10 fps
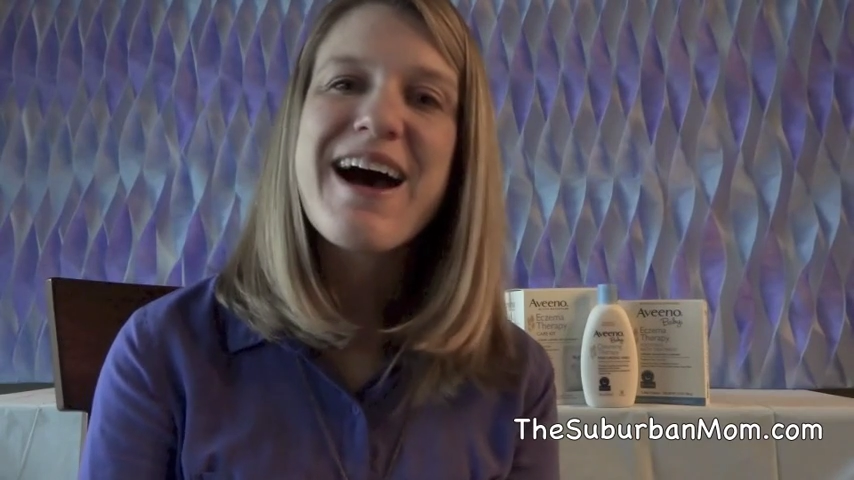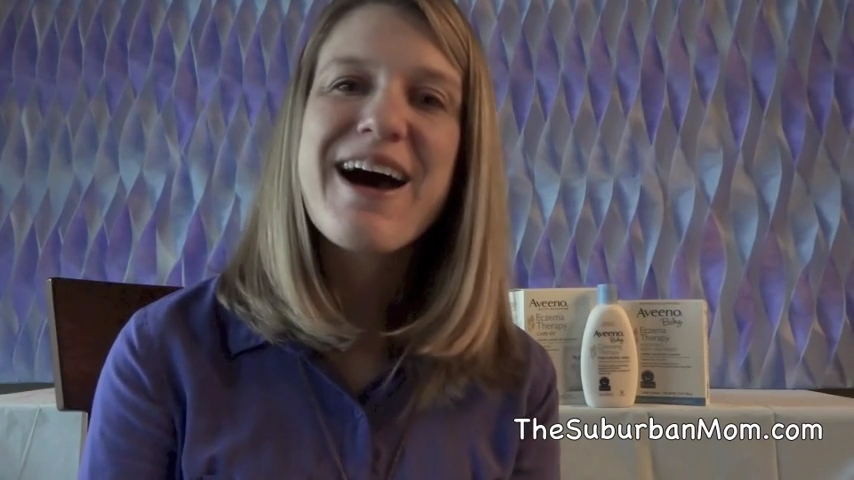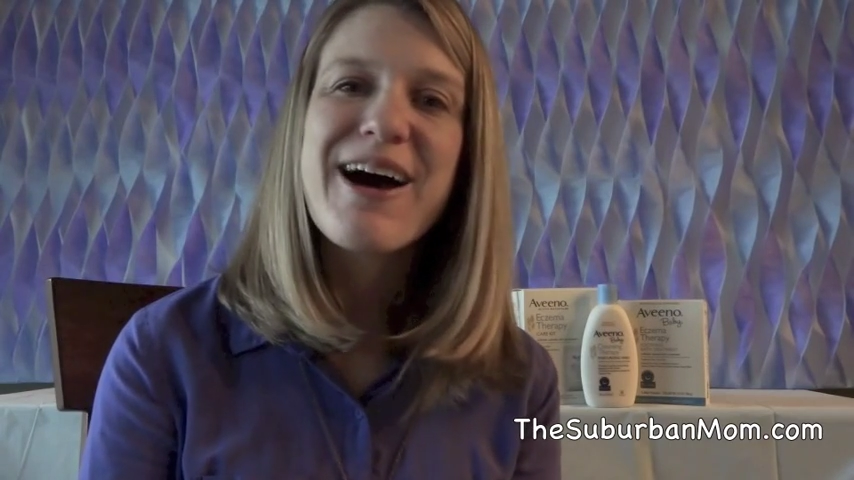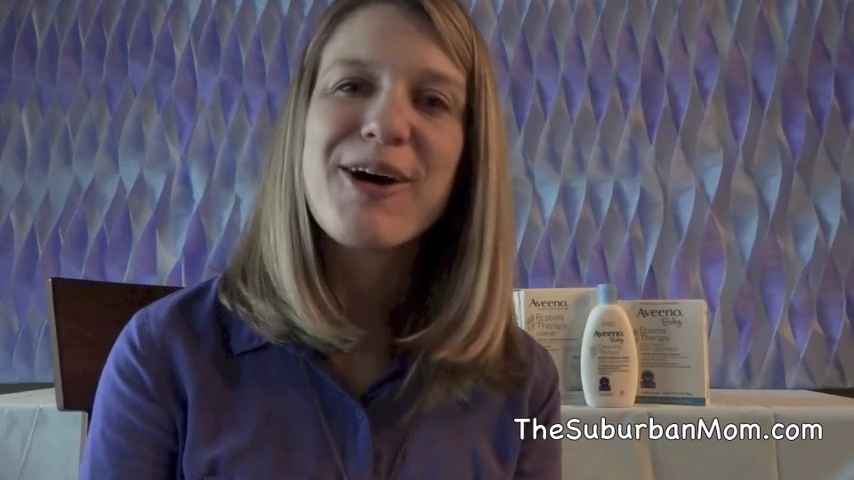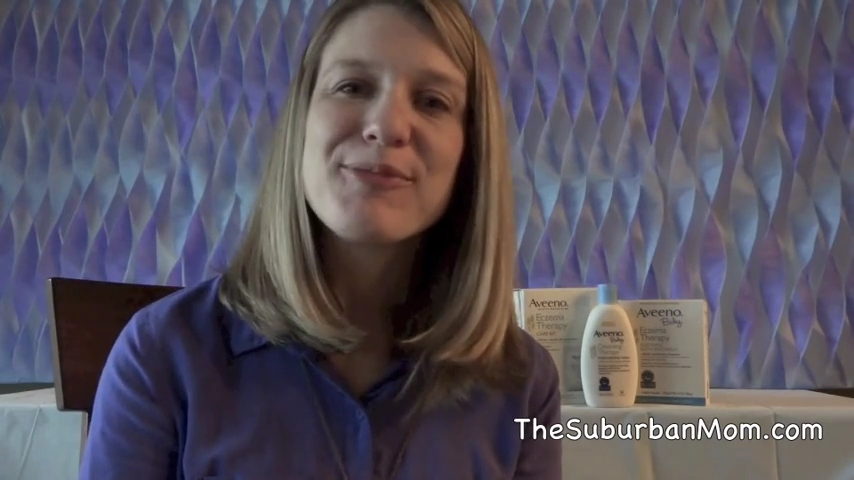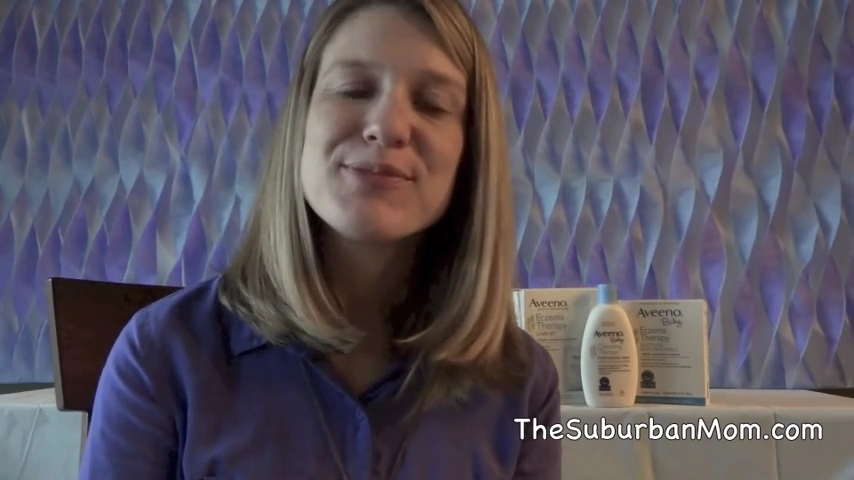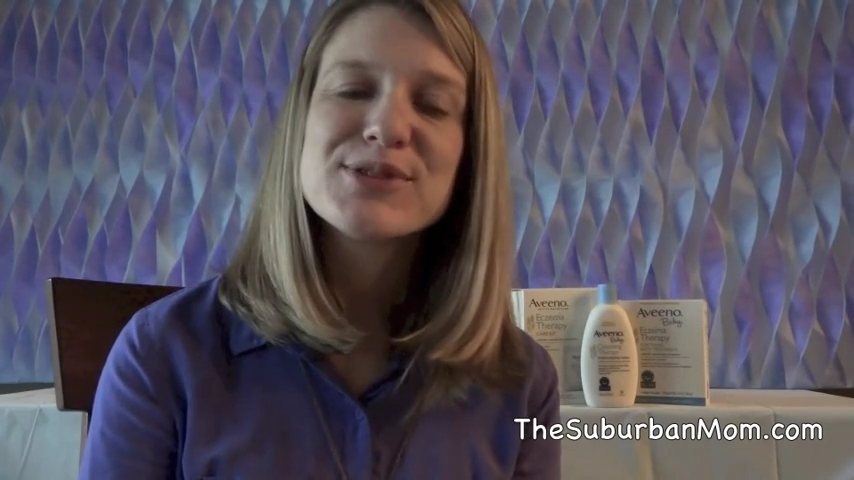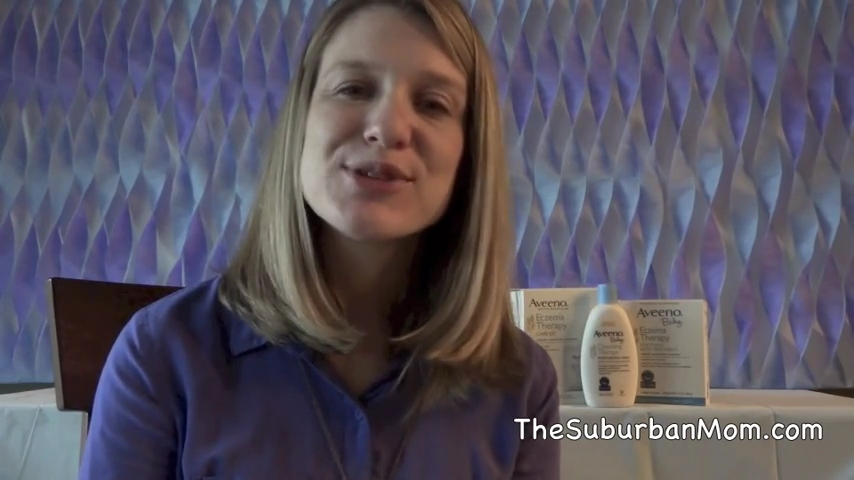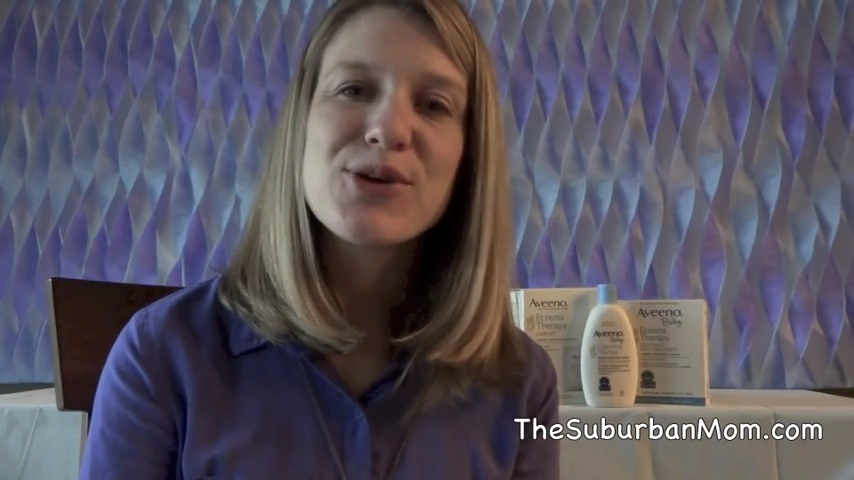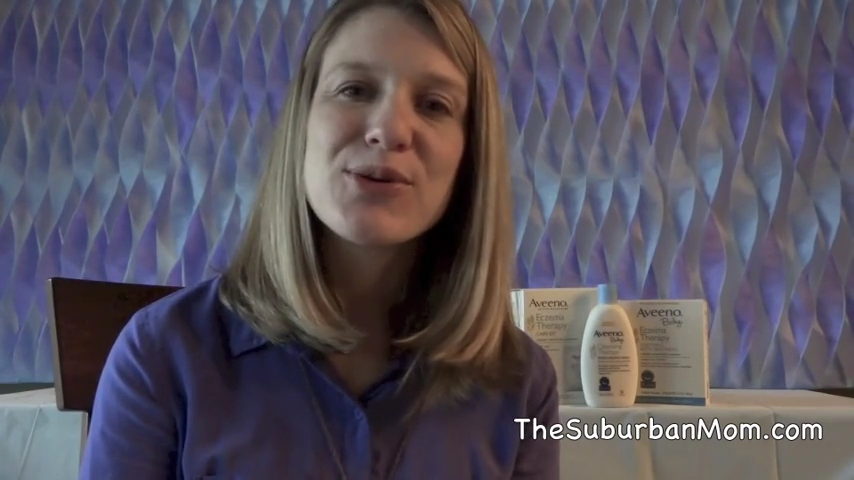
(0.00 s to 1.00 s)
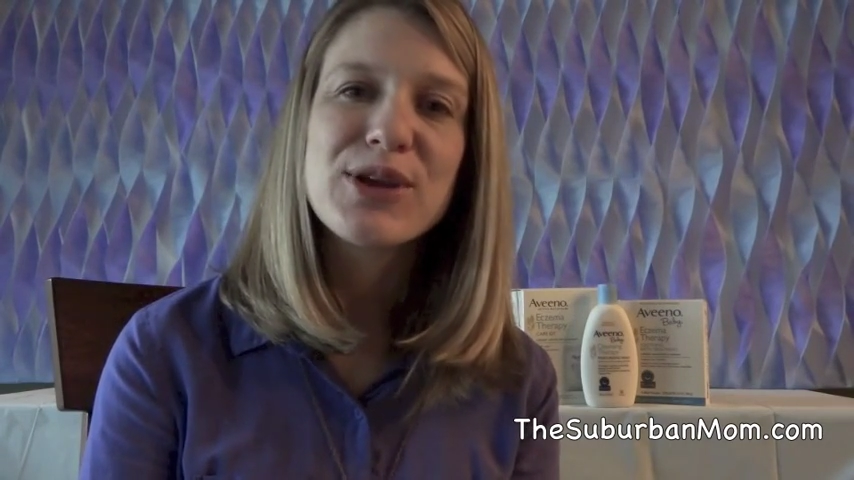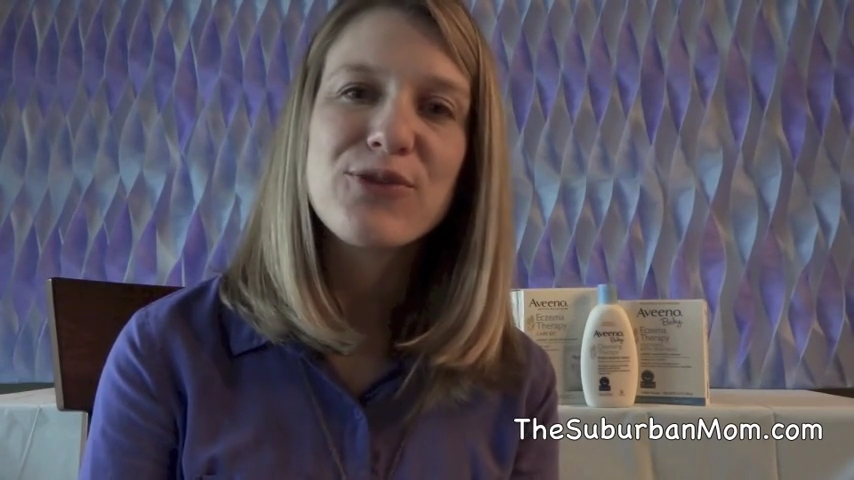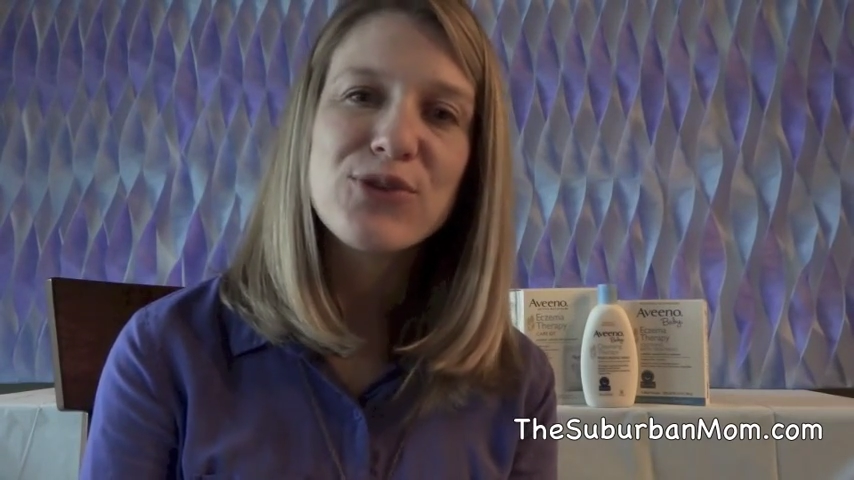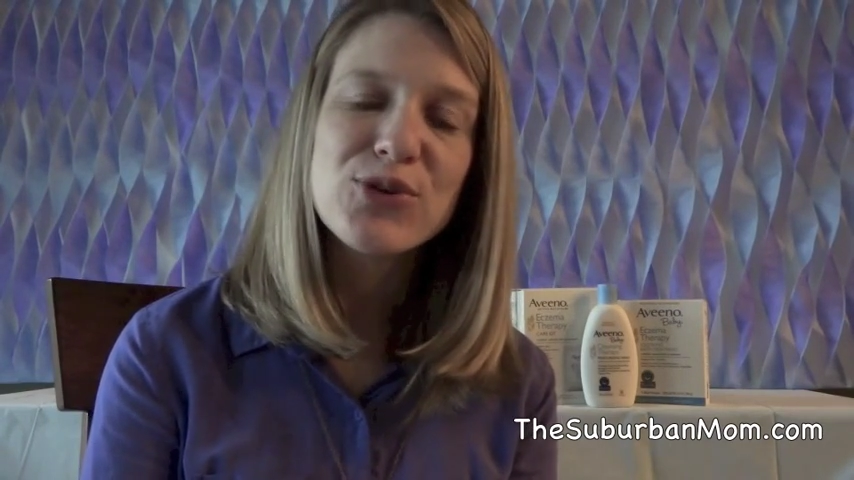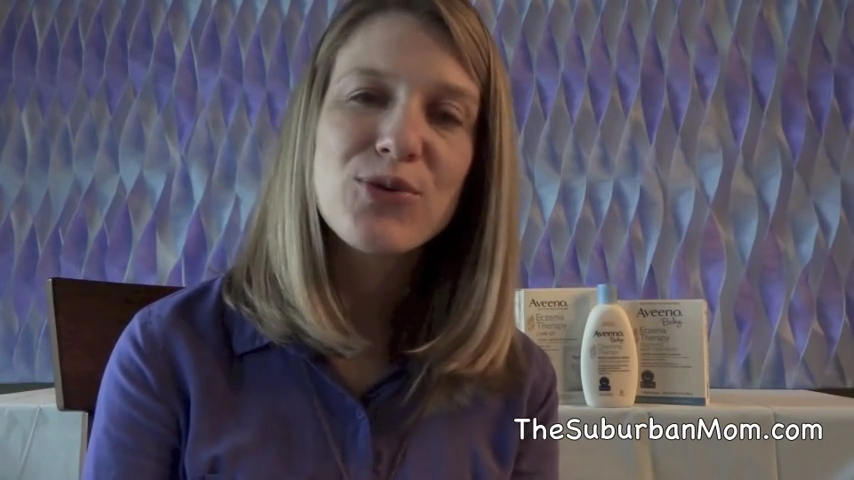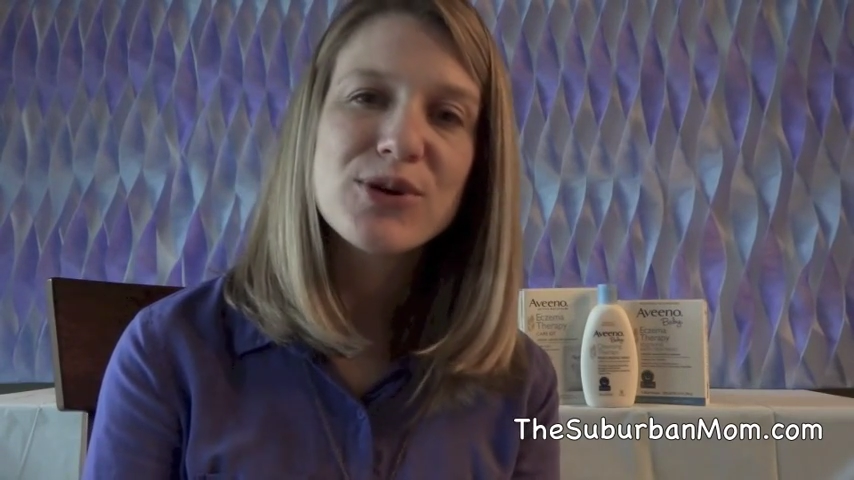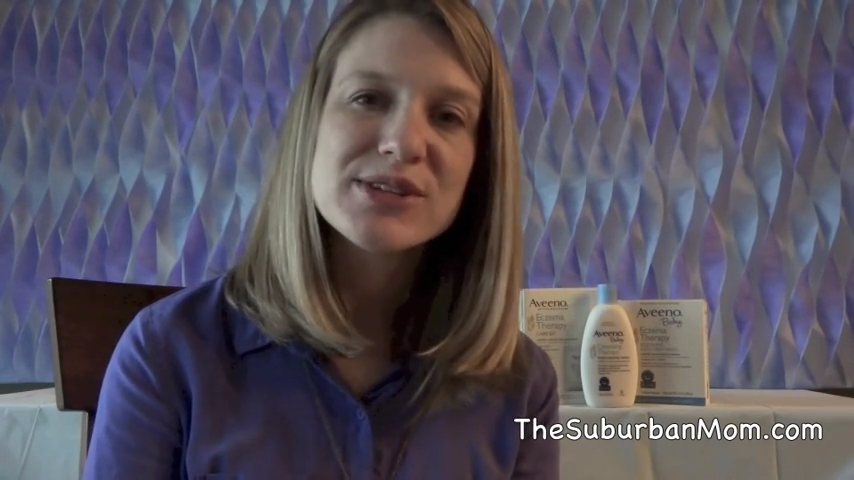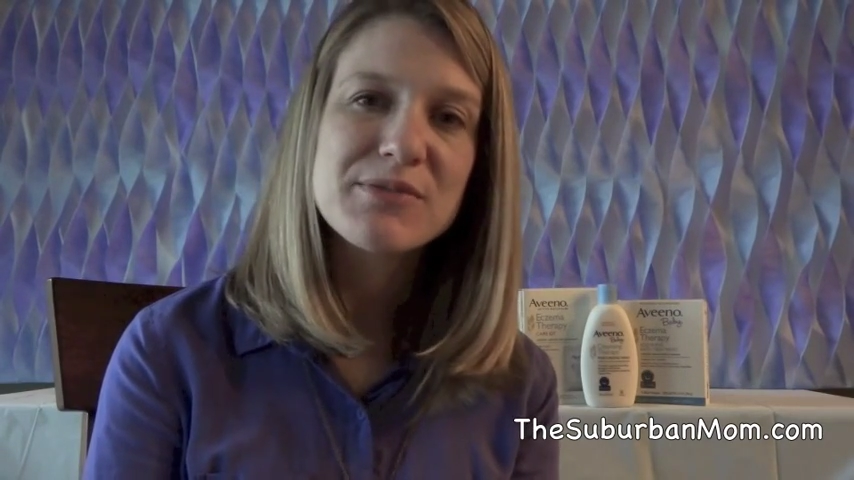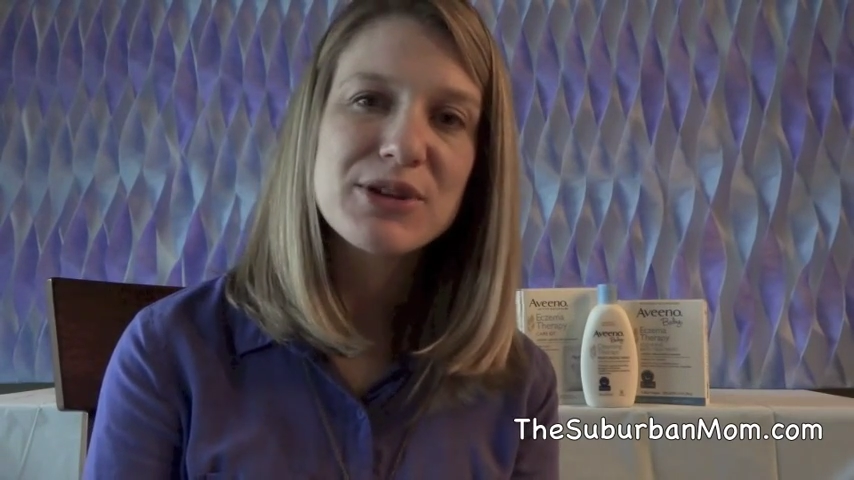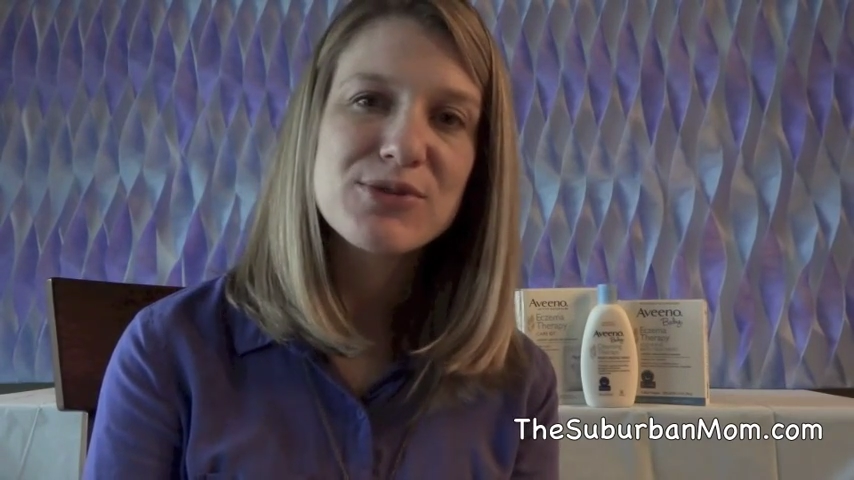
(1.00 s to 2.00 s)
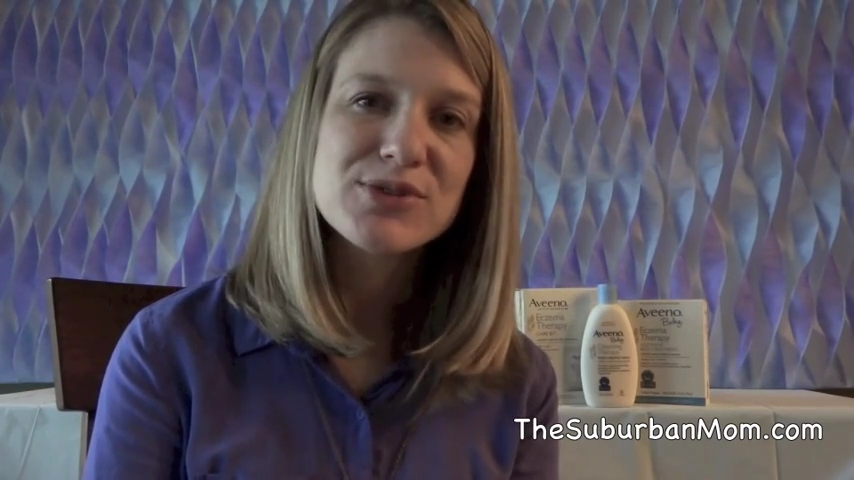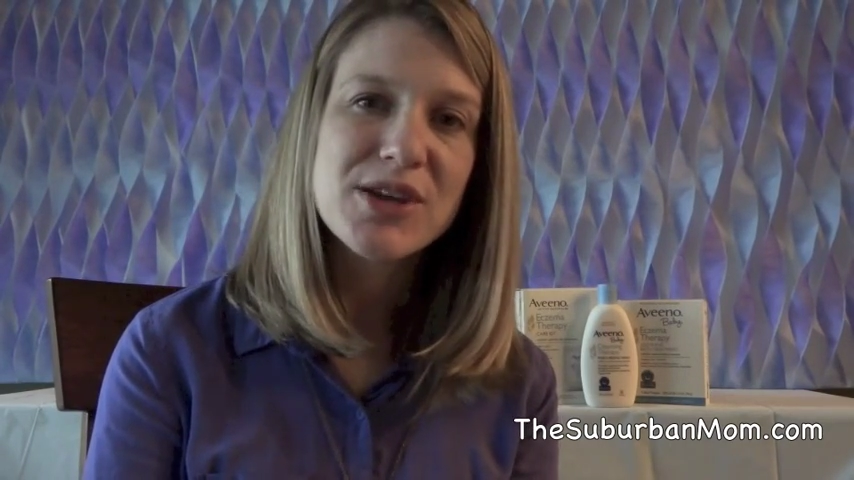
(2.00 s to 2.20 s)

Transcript: Um, so if you are somebody who